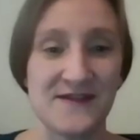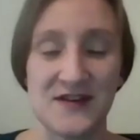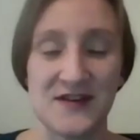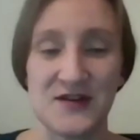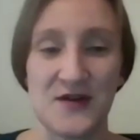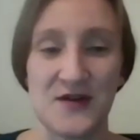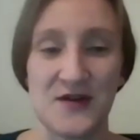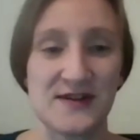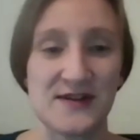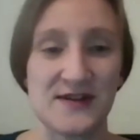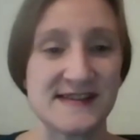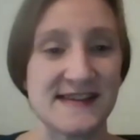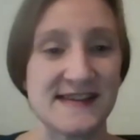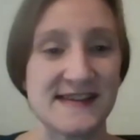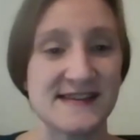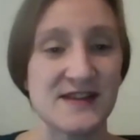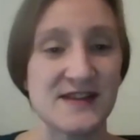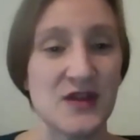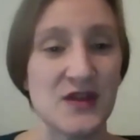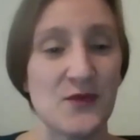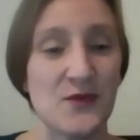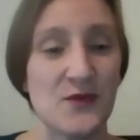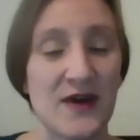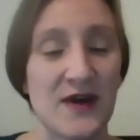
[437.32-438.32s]
even notices.
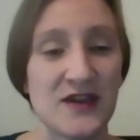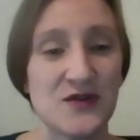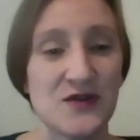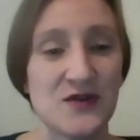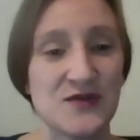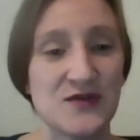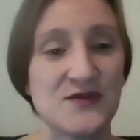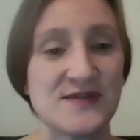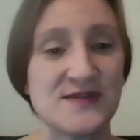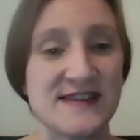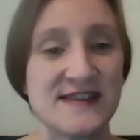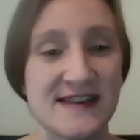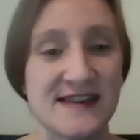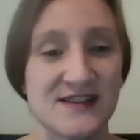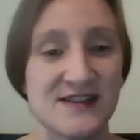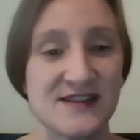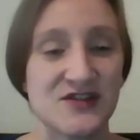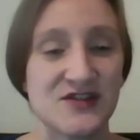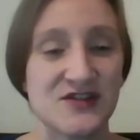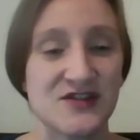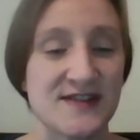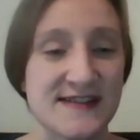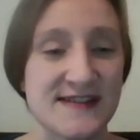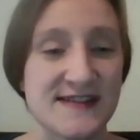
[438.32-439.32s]
And the way you use
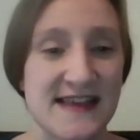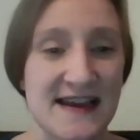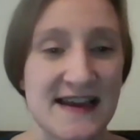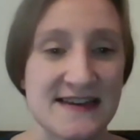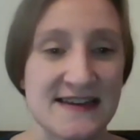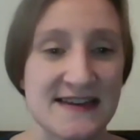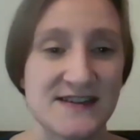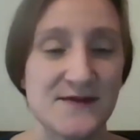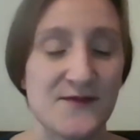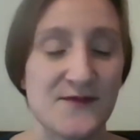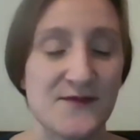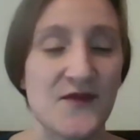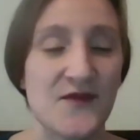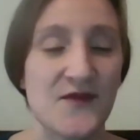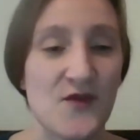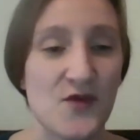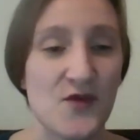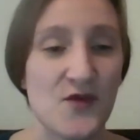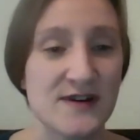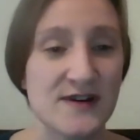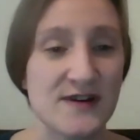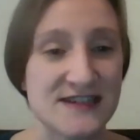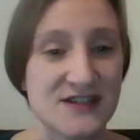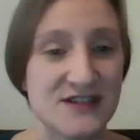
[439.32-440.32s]
it is you're assigned a
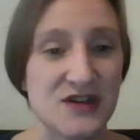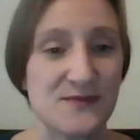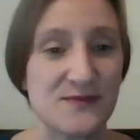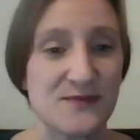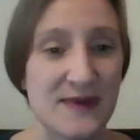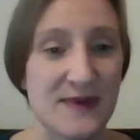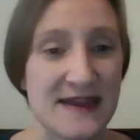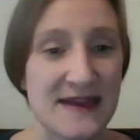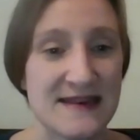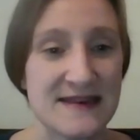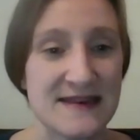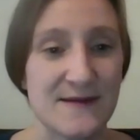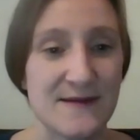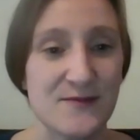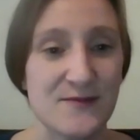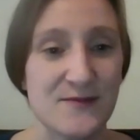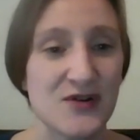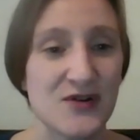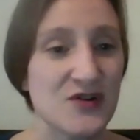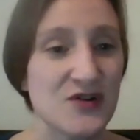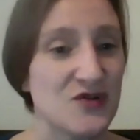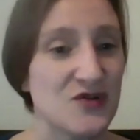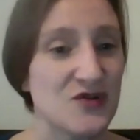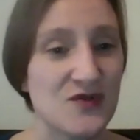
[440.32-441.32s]
4-digit PIN
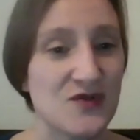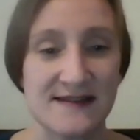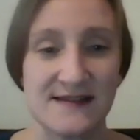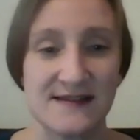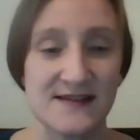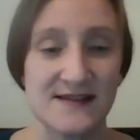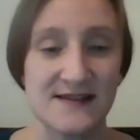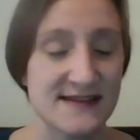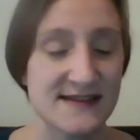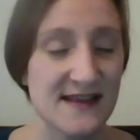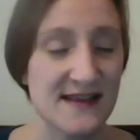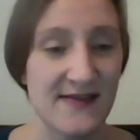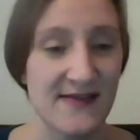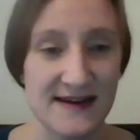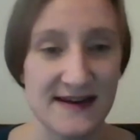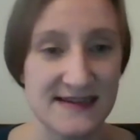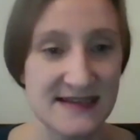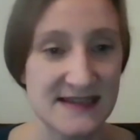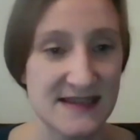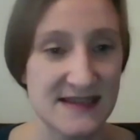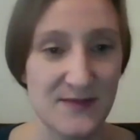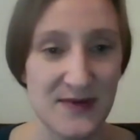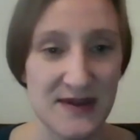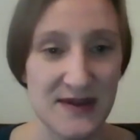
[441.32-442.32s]
number. You can
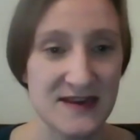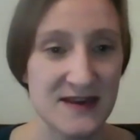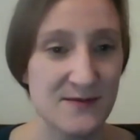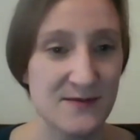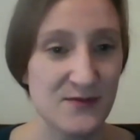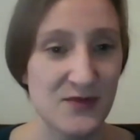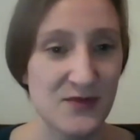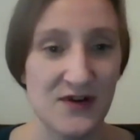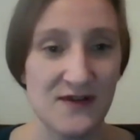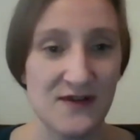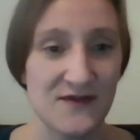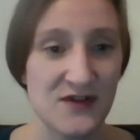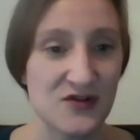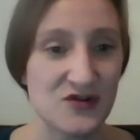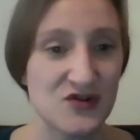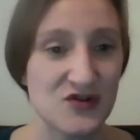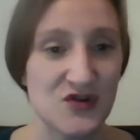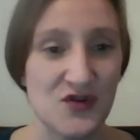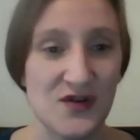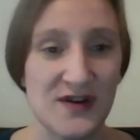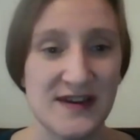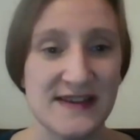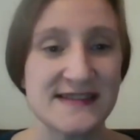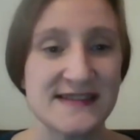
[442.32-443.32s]
select the PIN
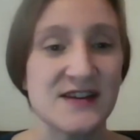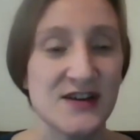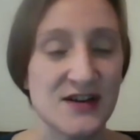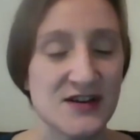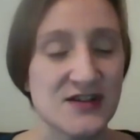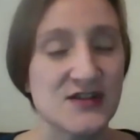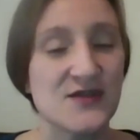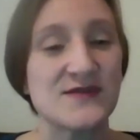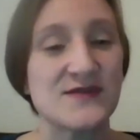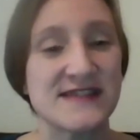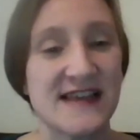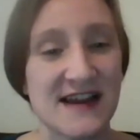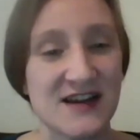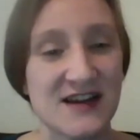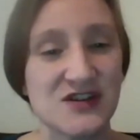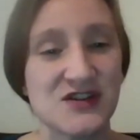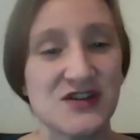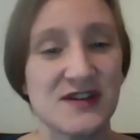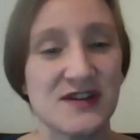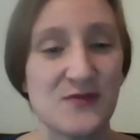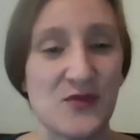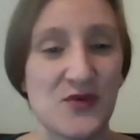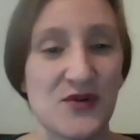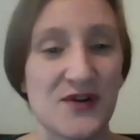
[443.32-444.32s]
number of your choice.
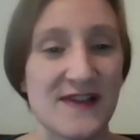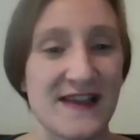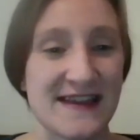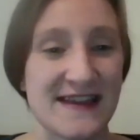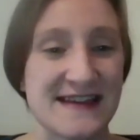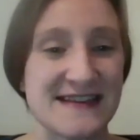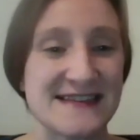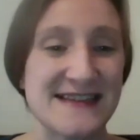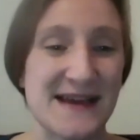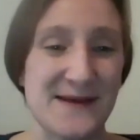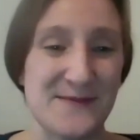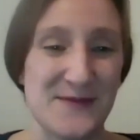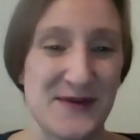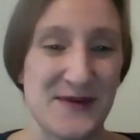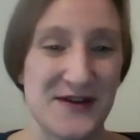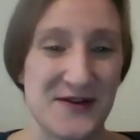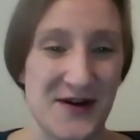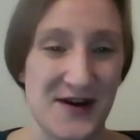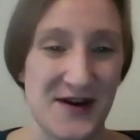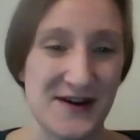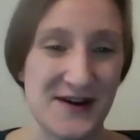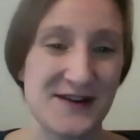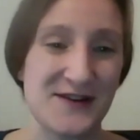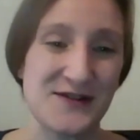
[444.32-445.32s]
So it's actually more
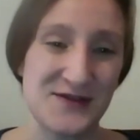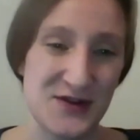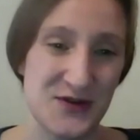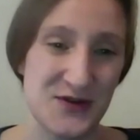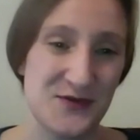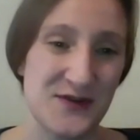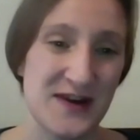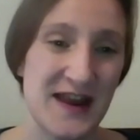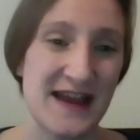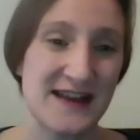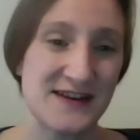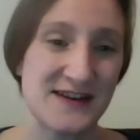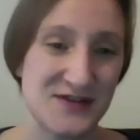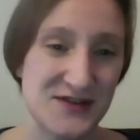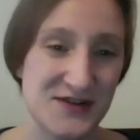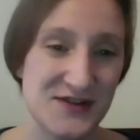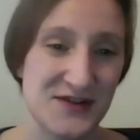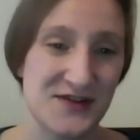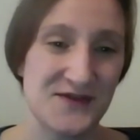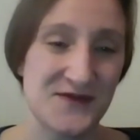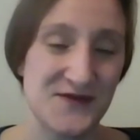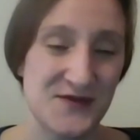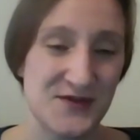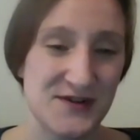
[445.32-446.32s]
like a debit card, and
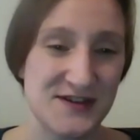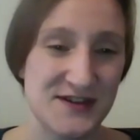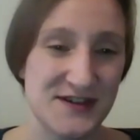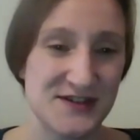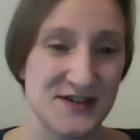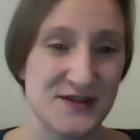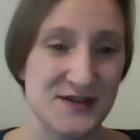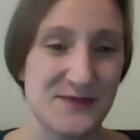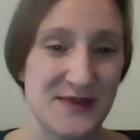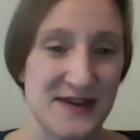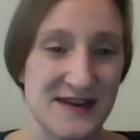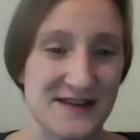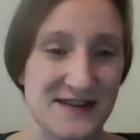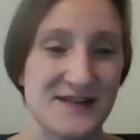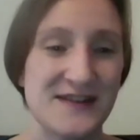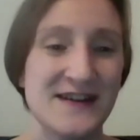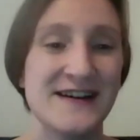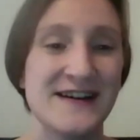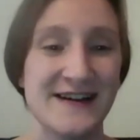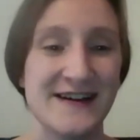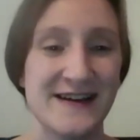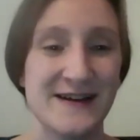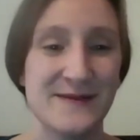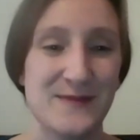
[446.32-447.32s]
you would enter your
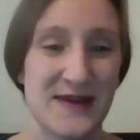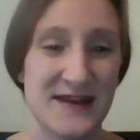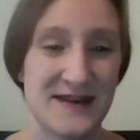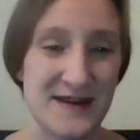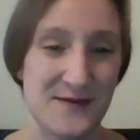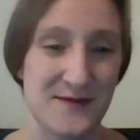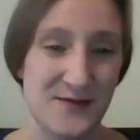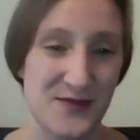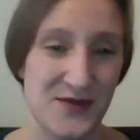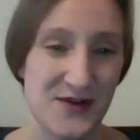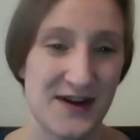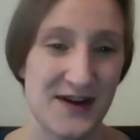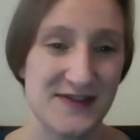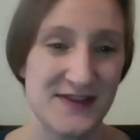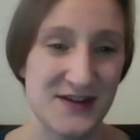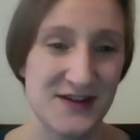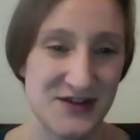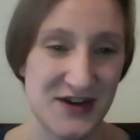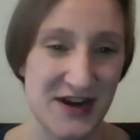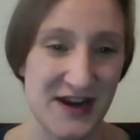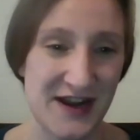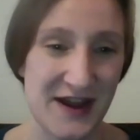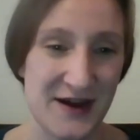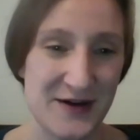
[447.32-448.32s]
4-digit PIN
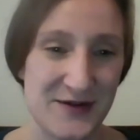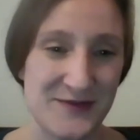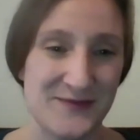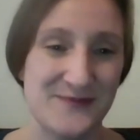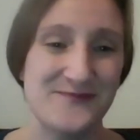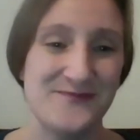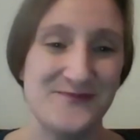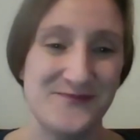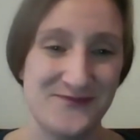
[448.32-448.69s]
number at the